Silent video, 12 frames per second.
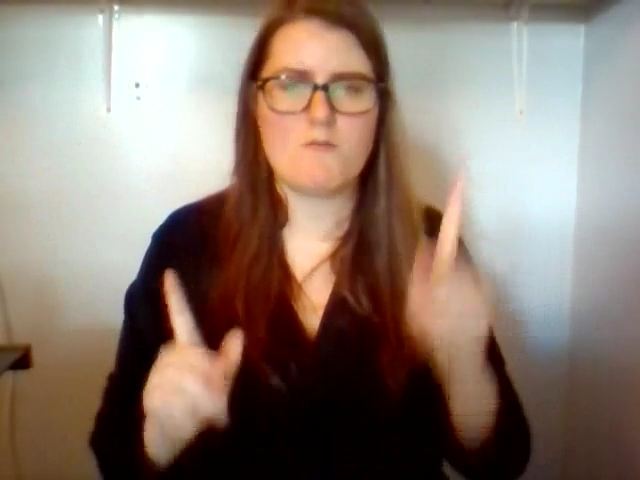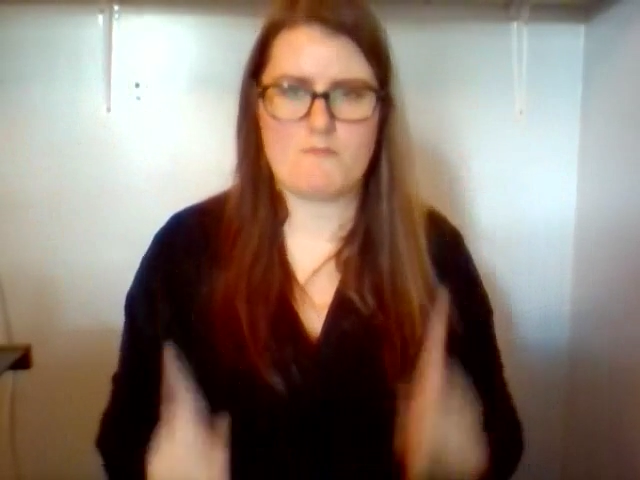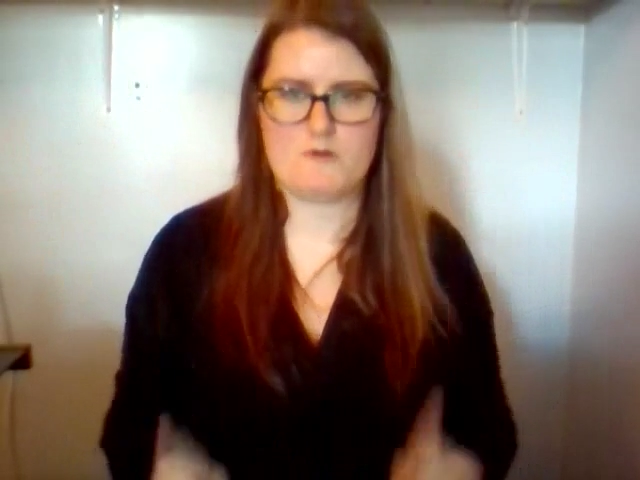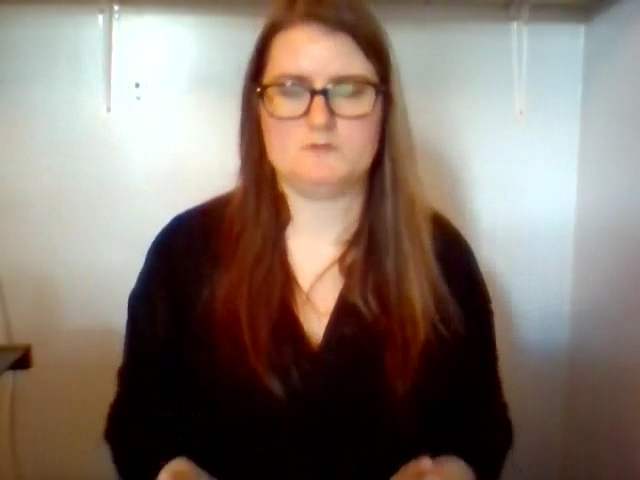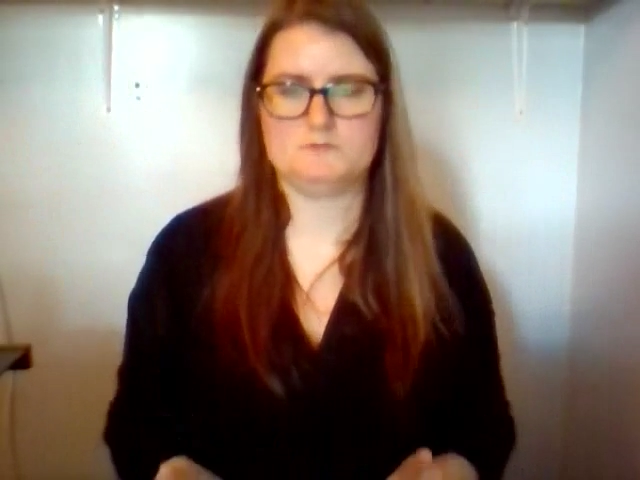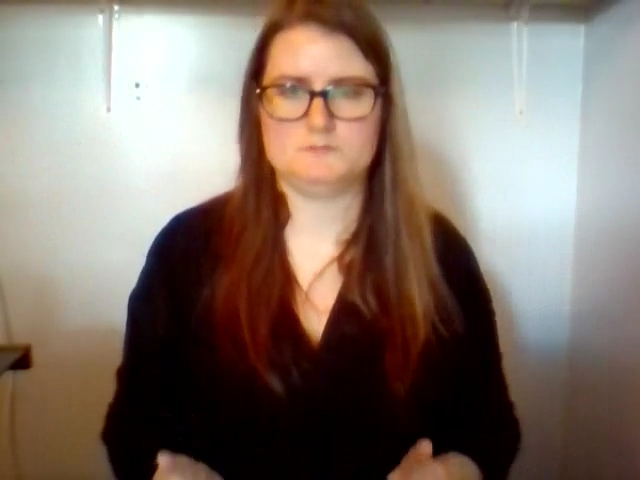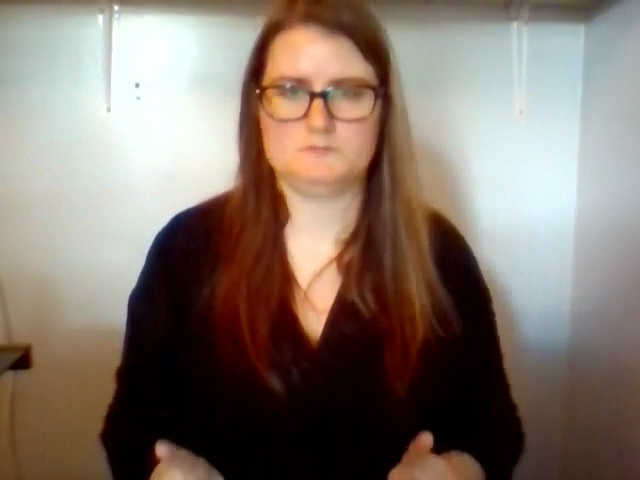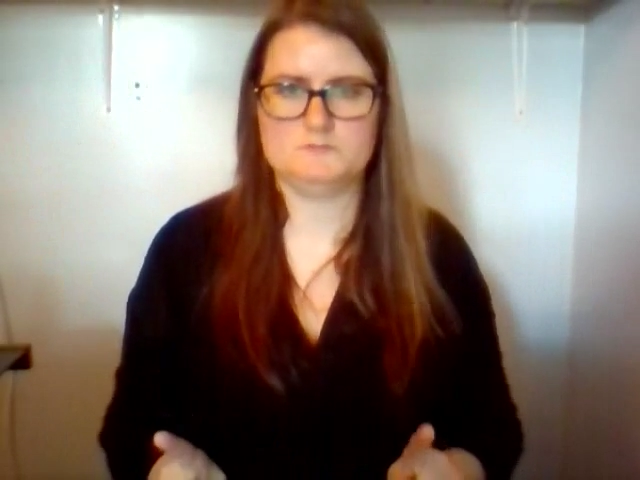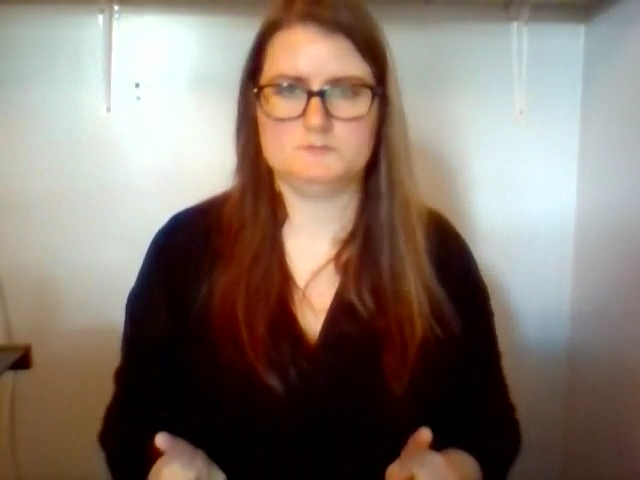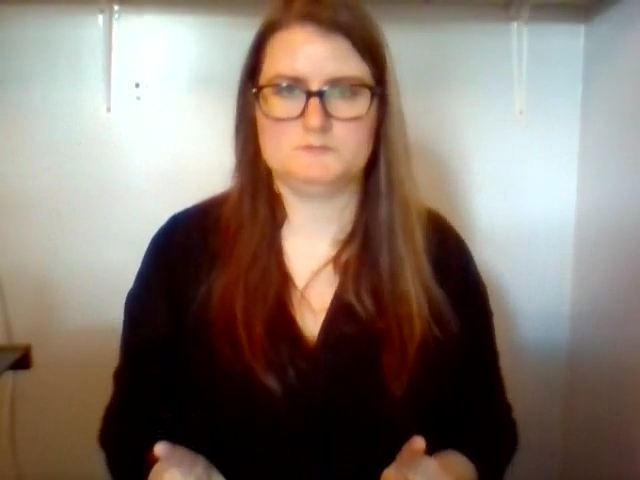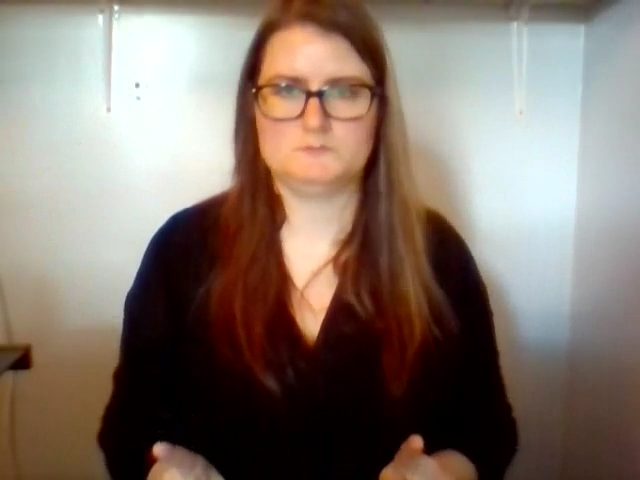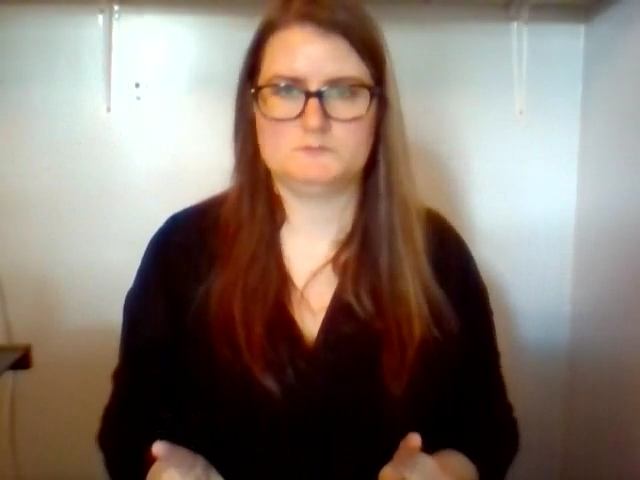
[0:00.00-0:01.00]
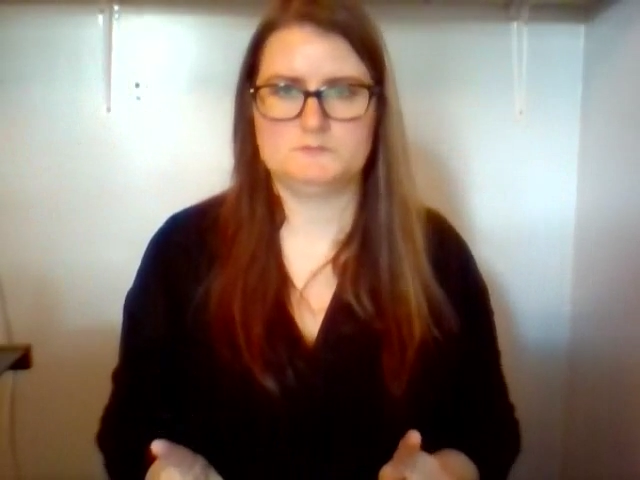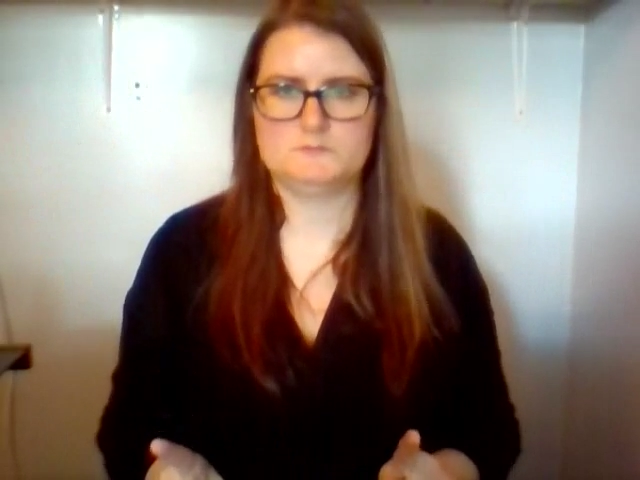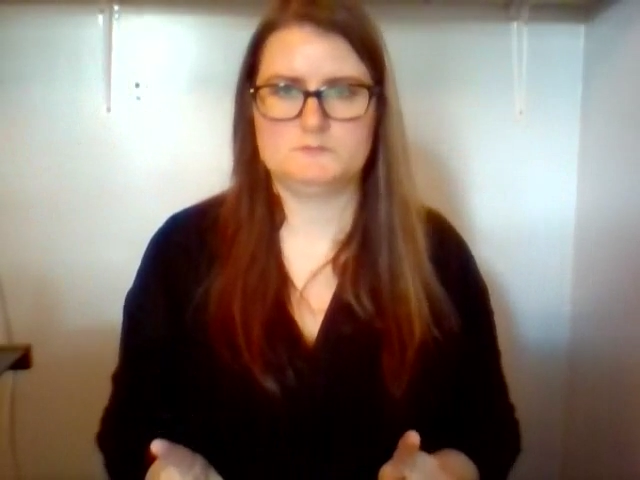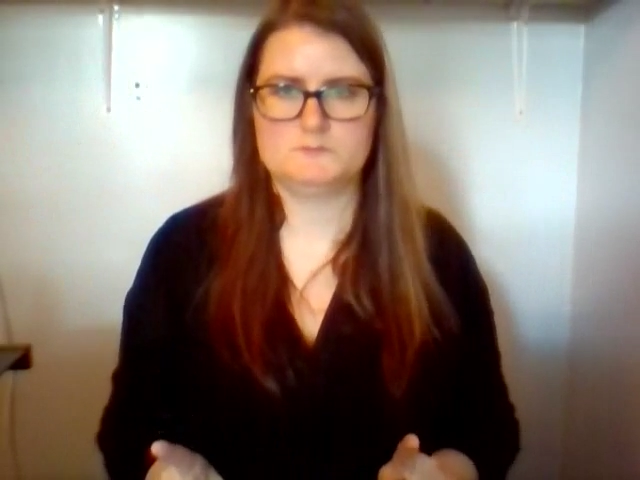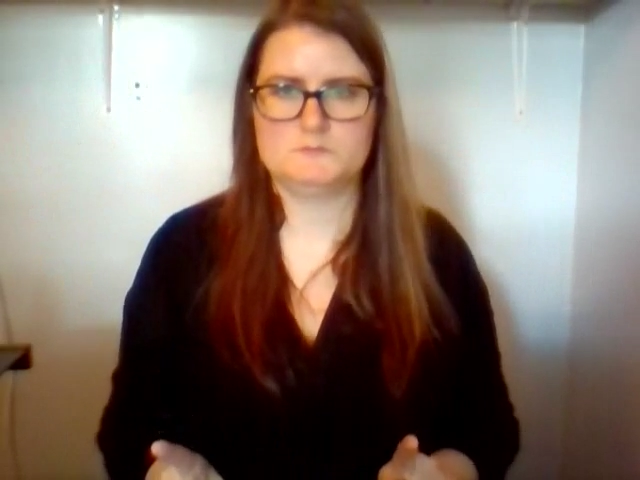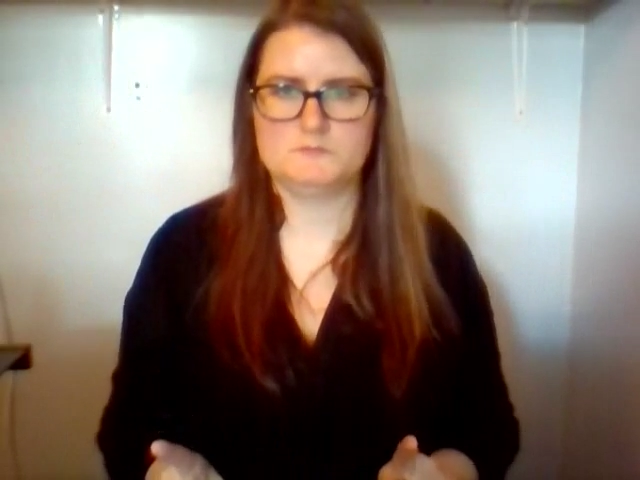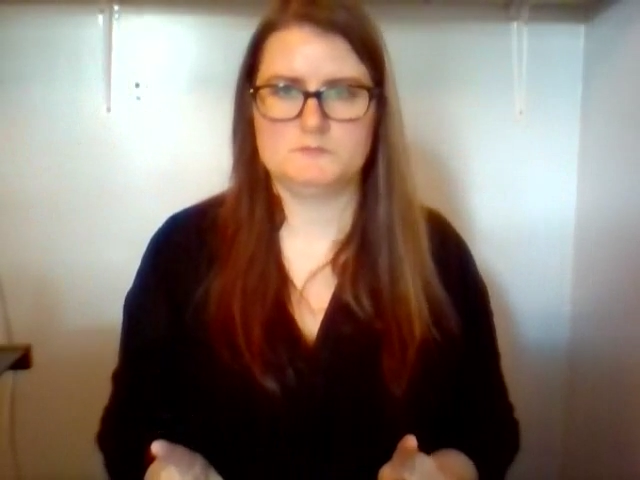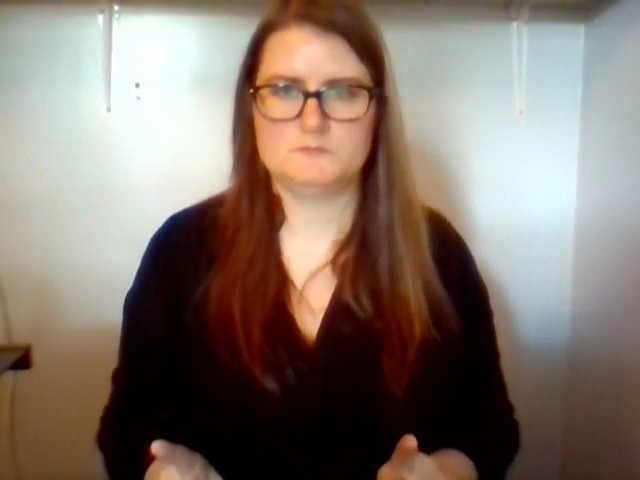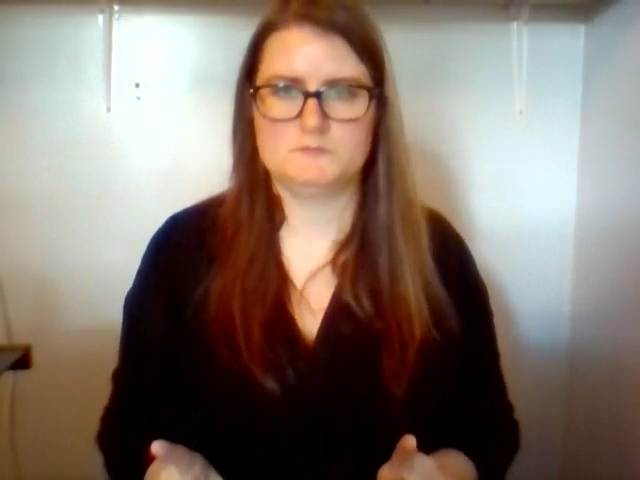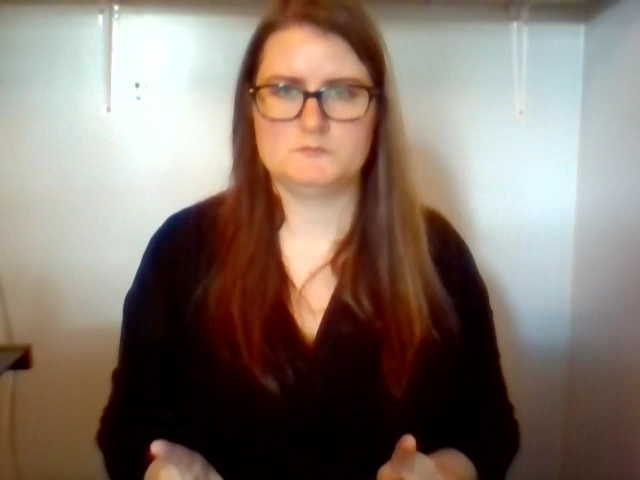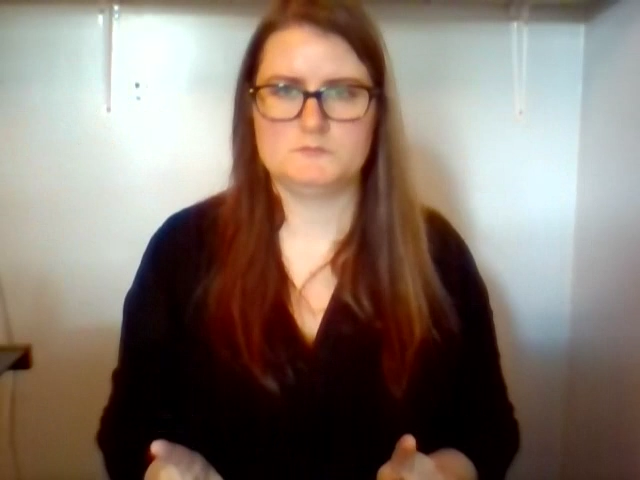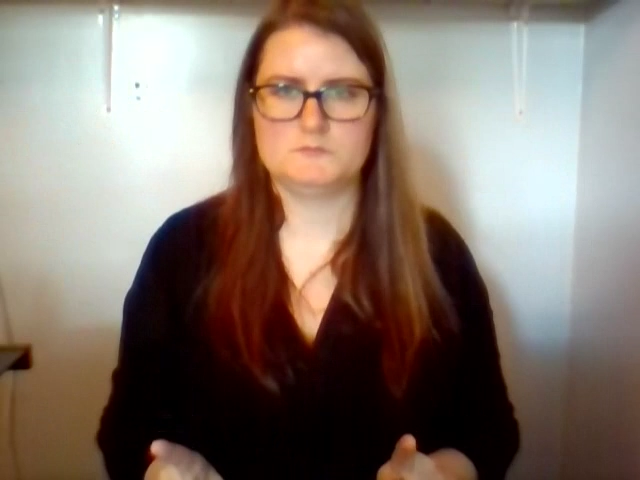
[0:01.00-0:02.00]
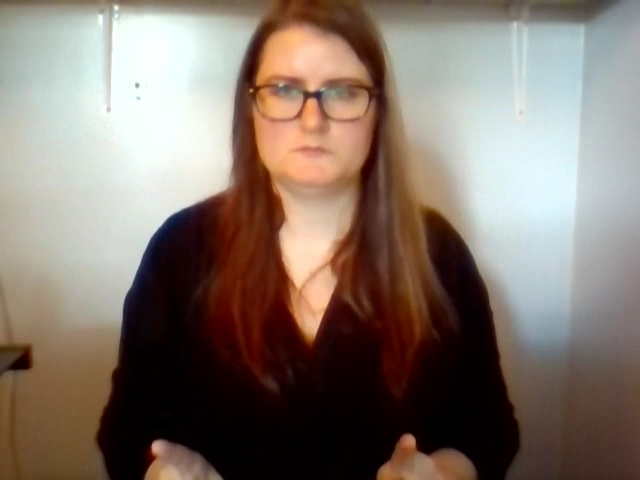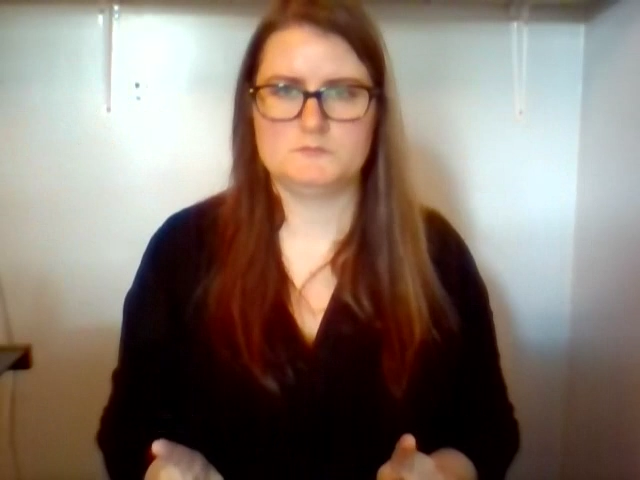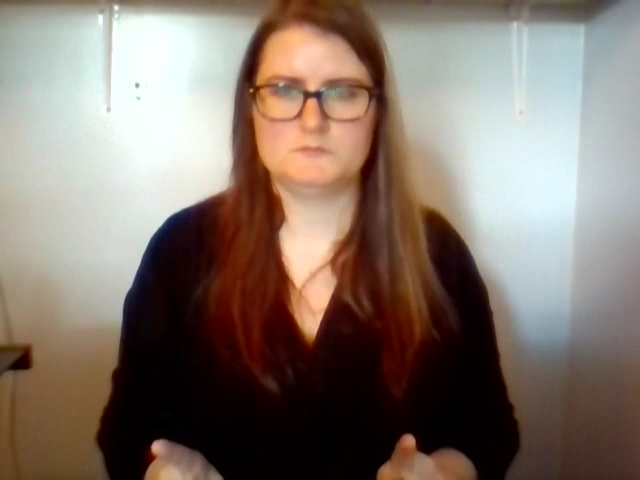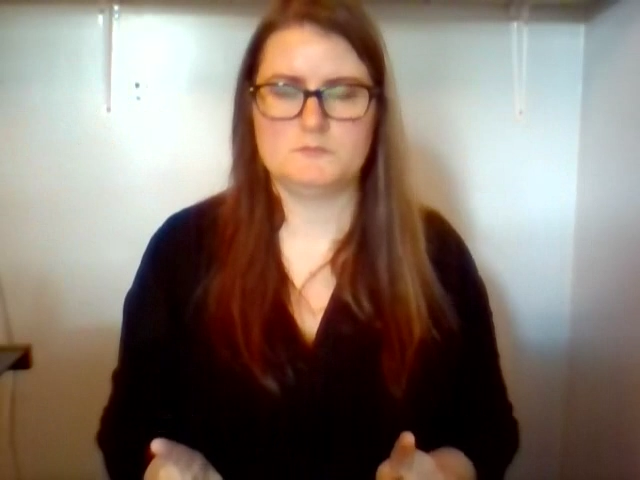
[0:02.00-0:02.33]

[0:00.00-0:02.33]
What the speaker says: and experienced by most healthy people